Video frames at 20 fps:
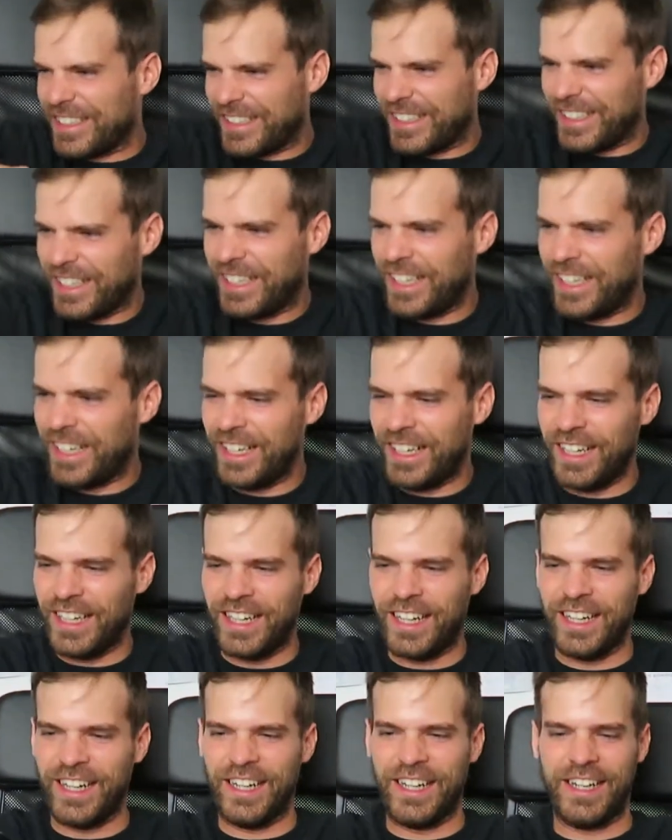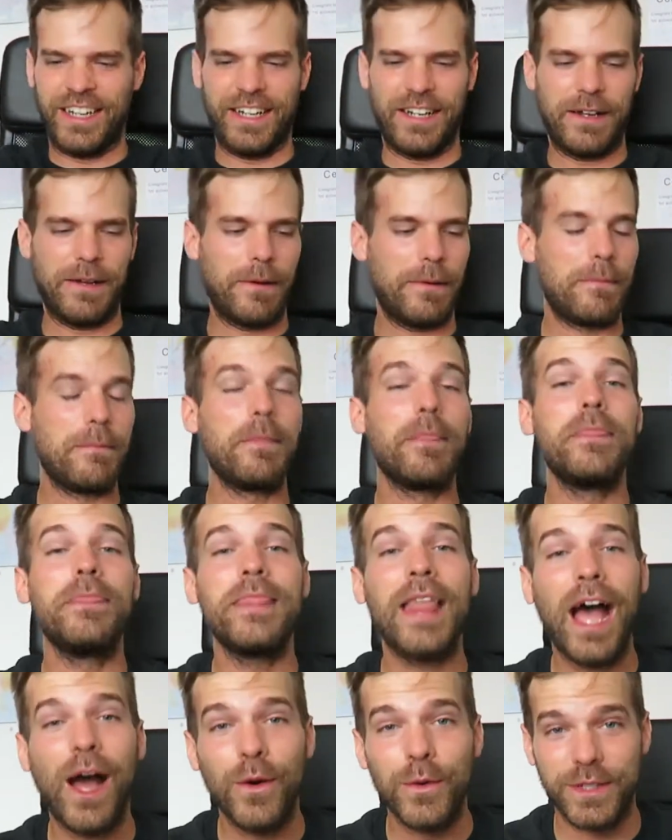
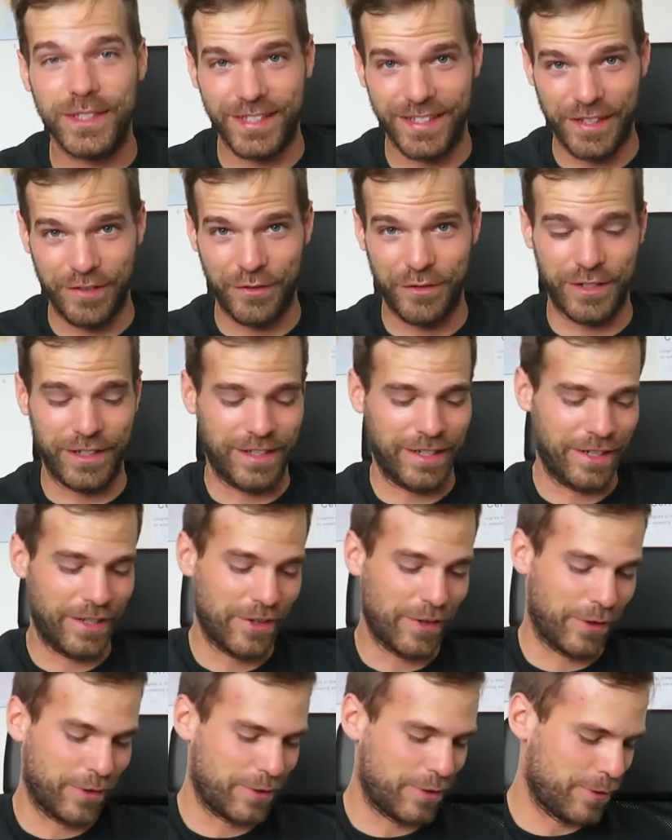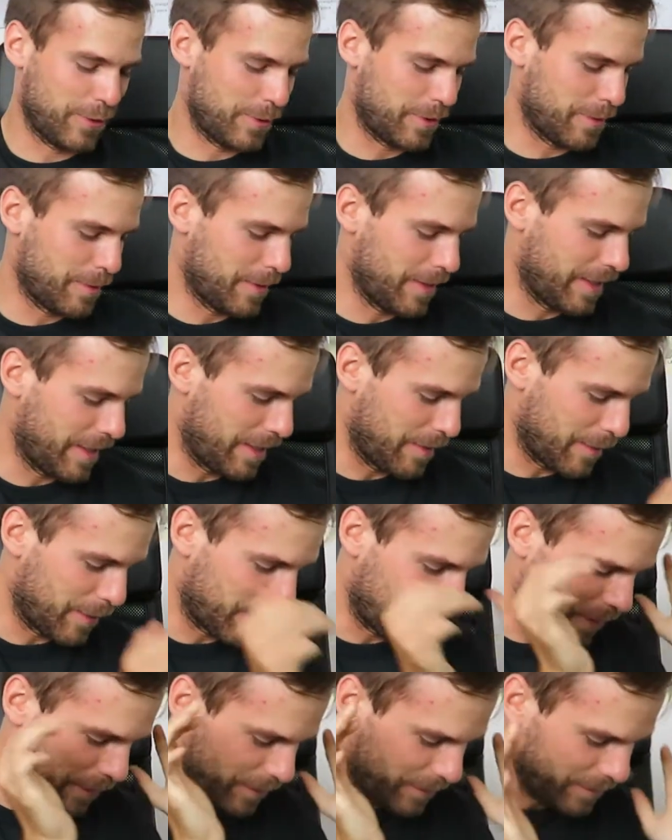Now it's definitely not usable
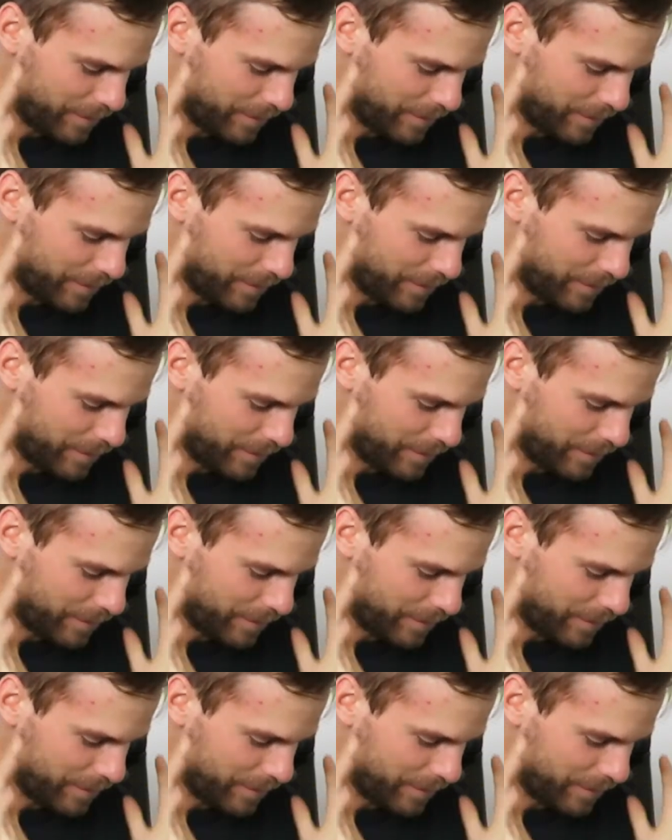anymore.